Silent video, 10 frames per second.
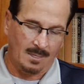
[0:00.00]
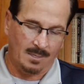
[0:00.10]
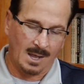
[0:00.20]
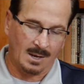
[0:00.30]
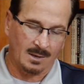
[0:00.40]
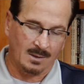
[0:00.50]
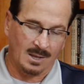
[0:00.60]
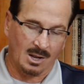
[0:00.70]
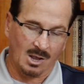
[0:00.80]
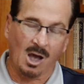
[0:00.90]
that
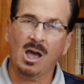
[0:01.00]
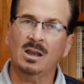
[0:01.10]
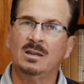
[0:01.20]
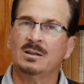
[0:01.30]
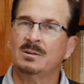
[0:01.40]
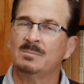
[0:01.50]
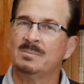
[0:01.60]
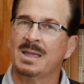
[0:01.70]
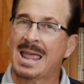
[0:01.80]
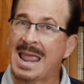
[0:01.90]
that God
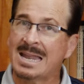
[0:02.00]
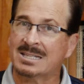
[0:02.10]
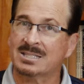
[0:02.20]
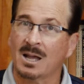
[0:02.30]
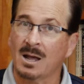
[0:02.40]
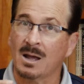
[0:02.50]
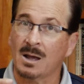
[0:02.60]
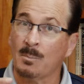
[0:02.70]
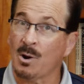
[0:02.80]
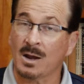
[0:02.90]
hates
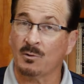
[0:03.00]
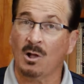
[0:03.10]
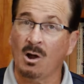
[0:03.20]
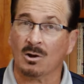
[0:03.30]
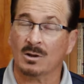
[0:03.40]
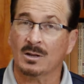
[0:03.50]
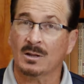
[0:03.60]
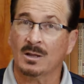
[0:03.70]
a prideful heart.